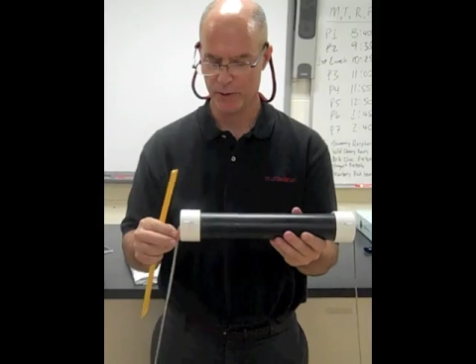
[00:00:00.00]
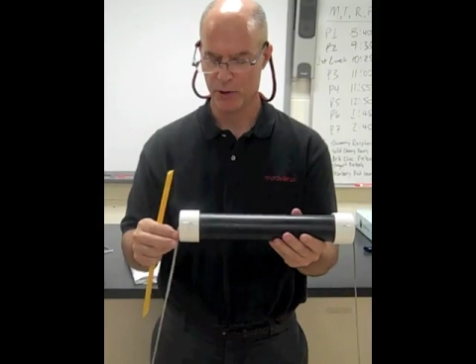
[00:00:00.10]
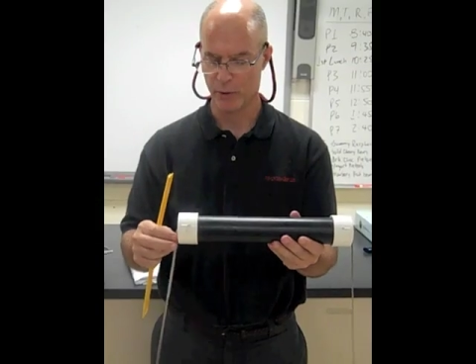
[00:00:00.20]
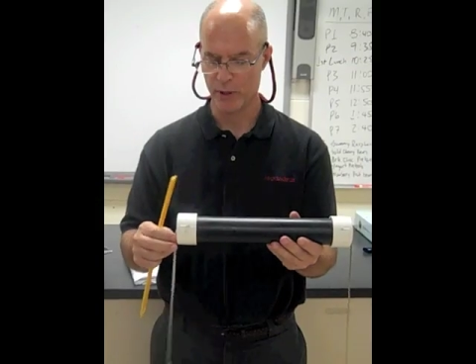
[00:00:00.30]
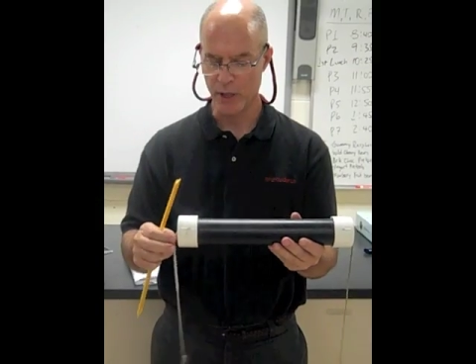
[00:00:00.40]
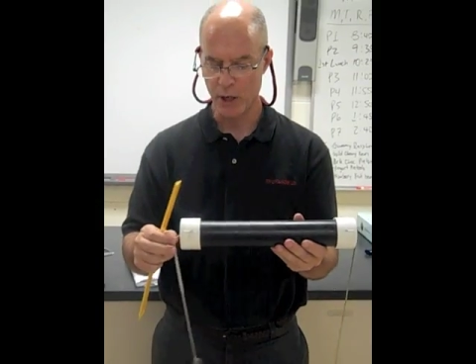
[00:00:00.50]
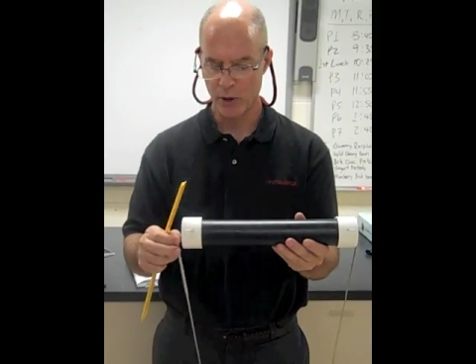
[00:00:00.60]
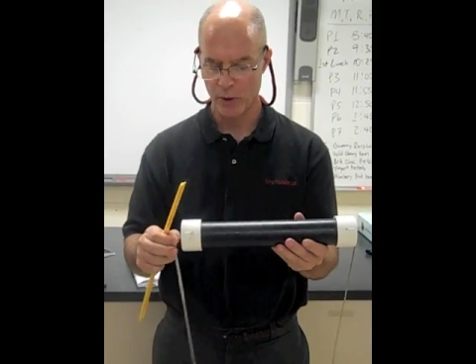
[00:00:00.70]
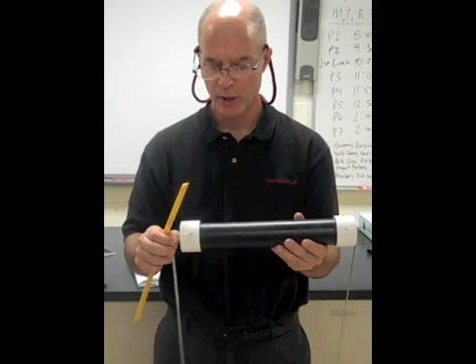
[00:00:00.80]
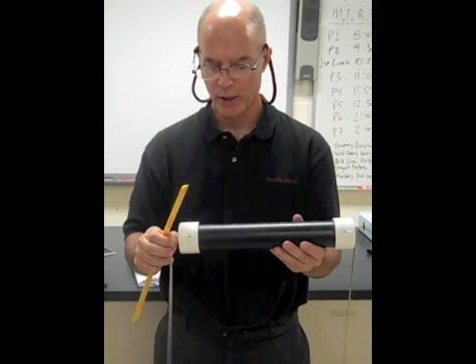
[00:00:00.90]
So we
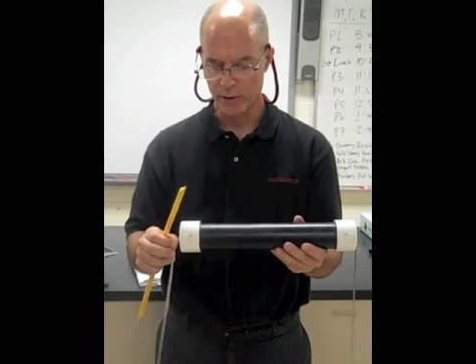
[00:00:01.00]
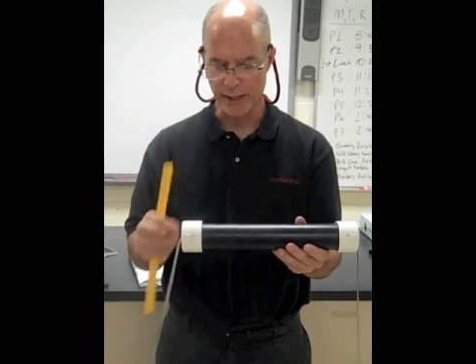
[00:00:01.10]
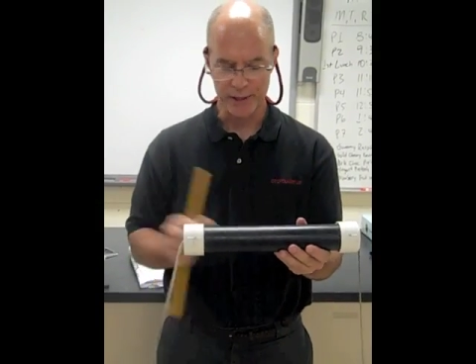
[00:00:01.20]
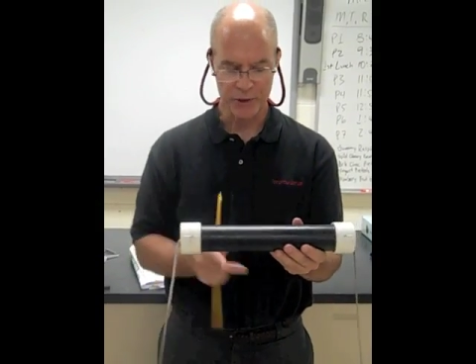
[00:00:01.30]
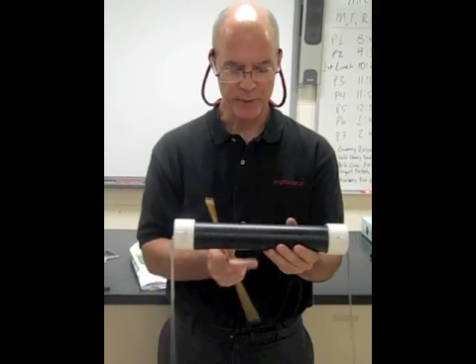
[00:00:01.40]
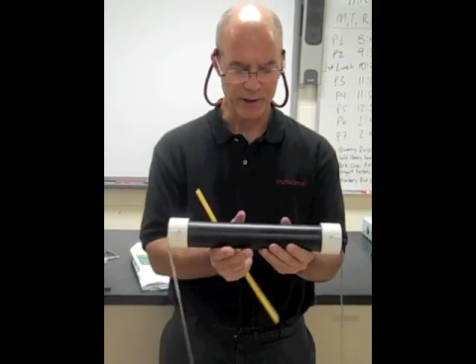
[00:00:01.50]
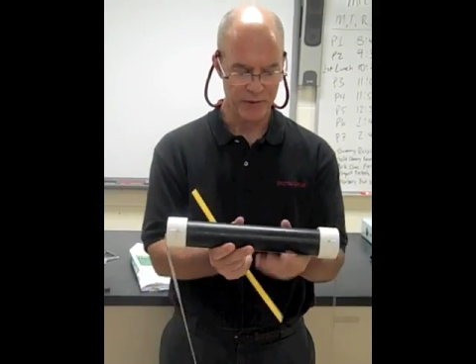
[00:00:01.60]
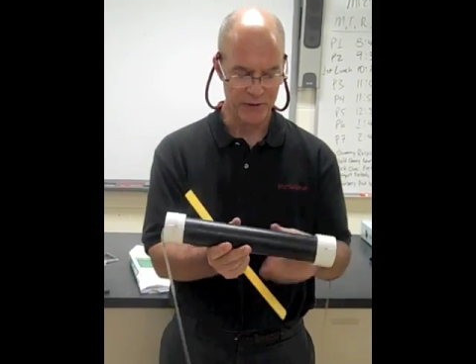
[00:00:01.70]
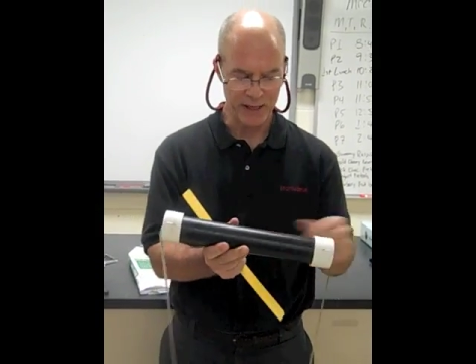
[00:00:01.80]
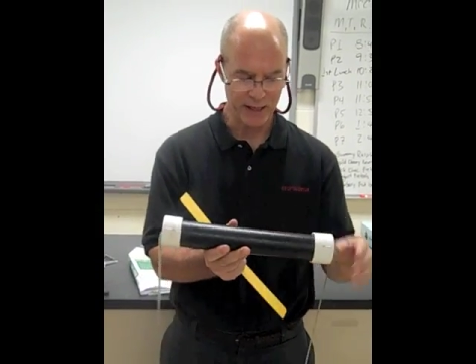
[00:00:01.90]
know there has to be a
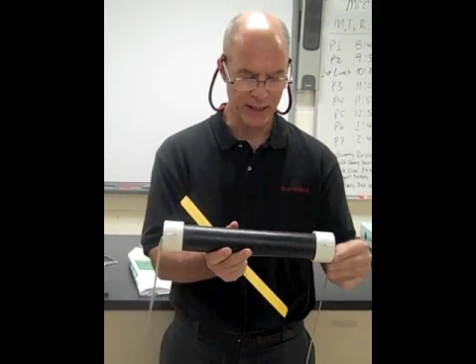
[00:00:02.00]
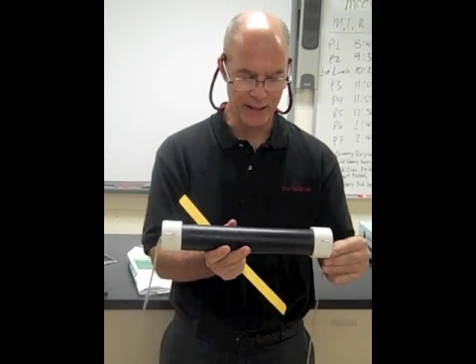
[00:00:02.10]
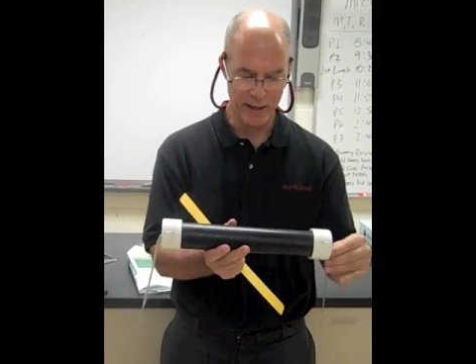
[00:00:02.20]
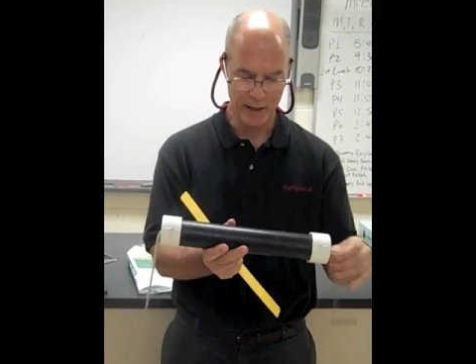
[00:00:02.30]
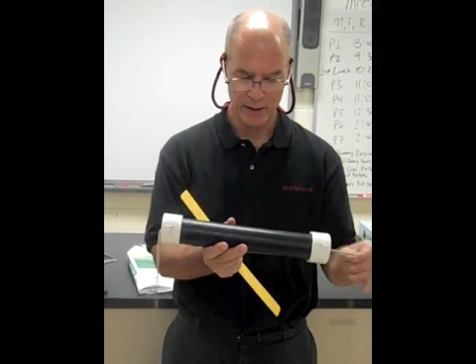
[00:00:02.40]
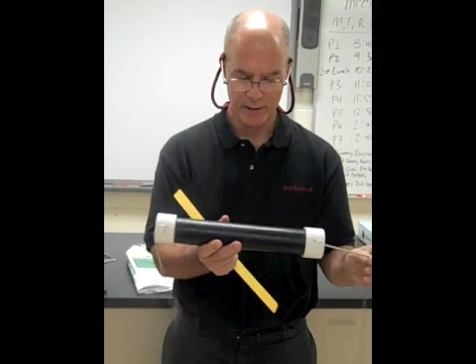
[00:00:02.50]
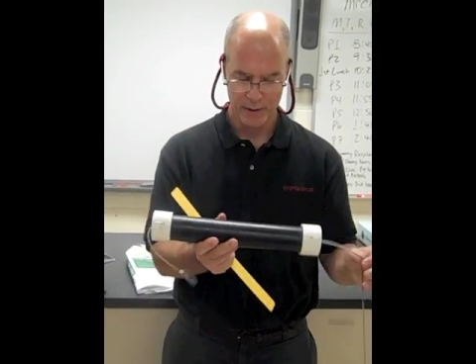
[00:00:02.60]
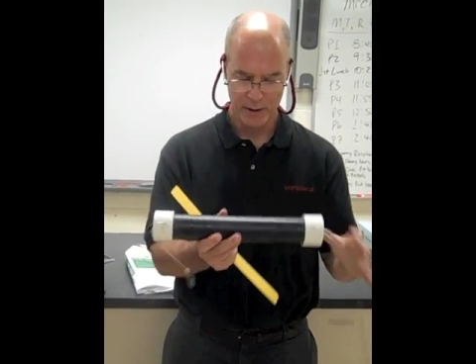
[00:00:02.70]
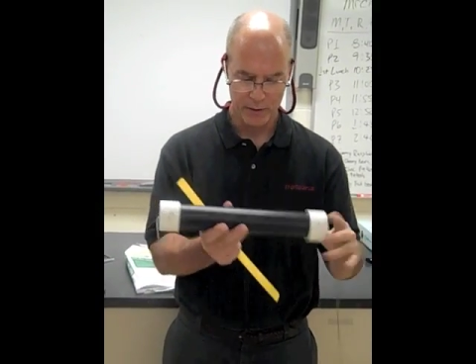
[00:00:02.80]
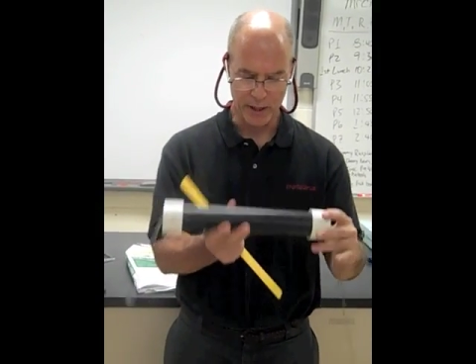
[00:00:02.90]
thing in there,
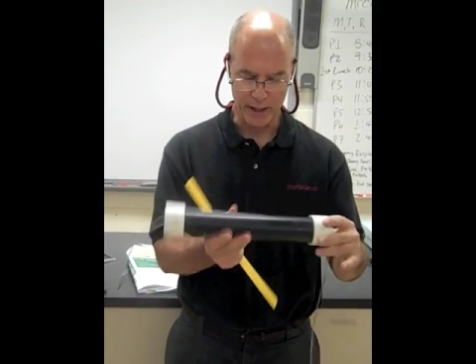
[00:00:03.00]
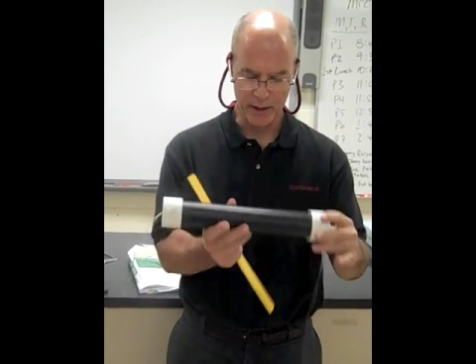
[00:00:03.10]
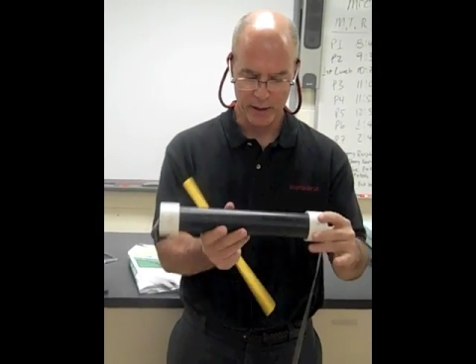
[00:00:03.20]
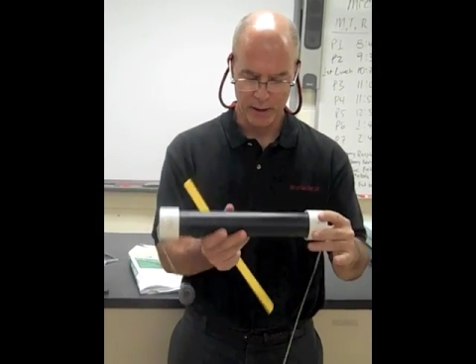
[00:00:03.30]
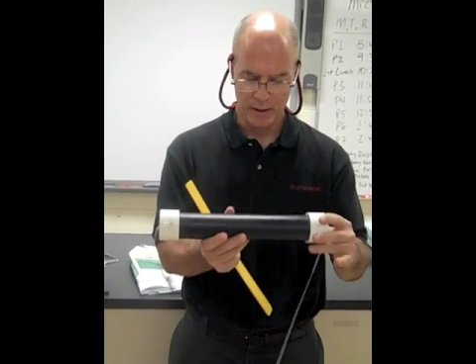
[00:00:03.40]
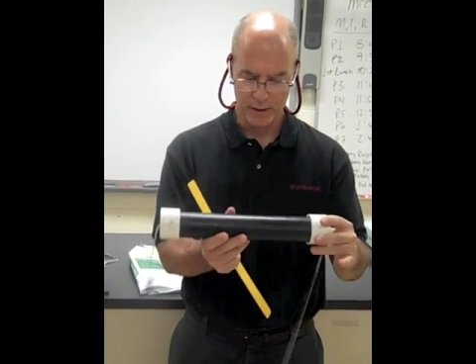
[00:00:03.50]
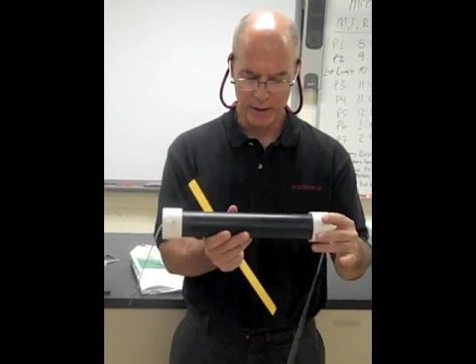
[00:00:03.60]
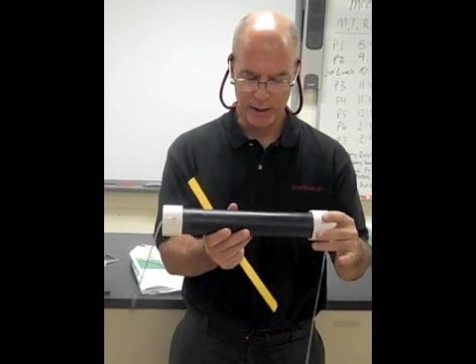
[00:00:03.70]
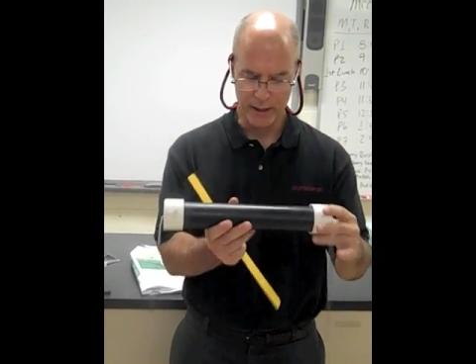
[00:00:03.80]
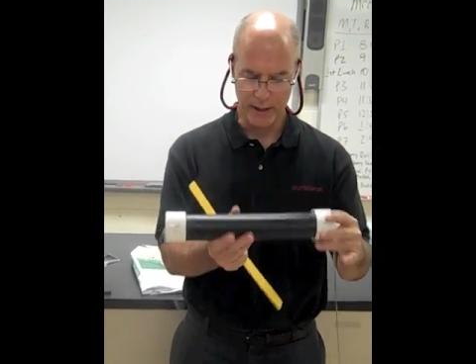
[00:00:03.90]
okay?
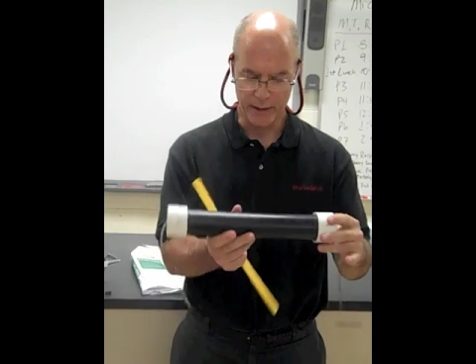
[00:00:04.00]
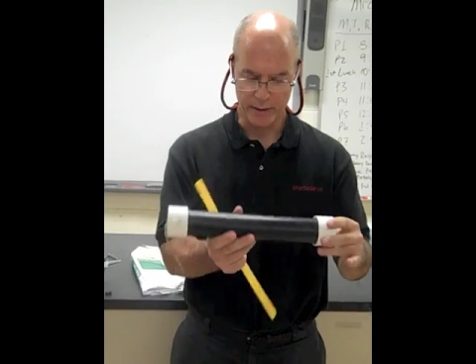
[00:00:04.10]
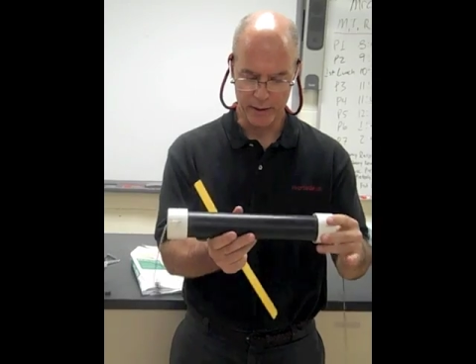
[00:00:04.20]
And